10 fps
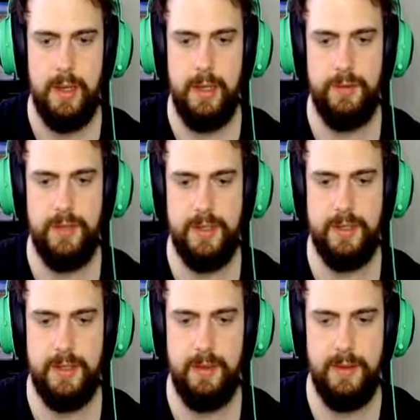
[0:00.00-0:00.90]
Interesting.
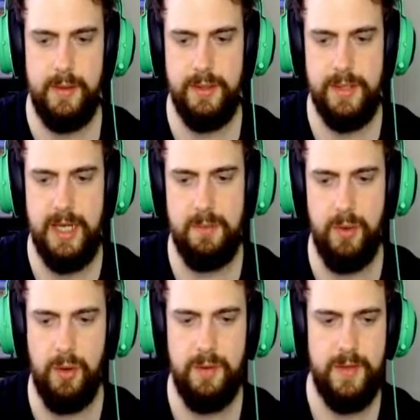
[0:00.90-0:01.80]
So do I just keep
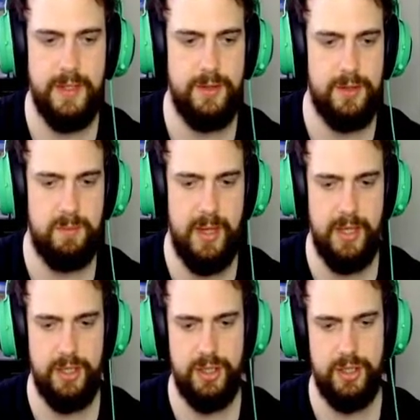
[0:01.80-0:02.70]
all of these and just
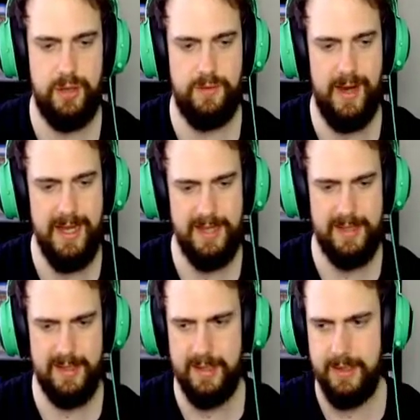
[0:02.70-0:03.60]
pitch the rest?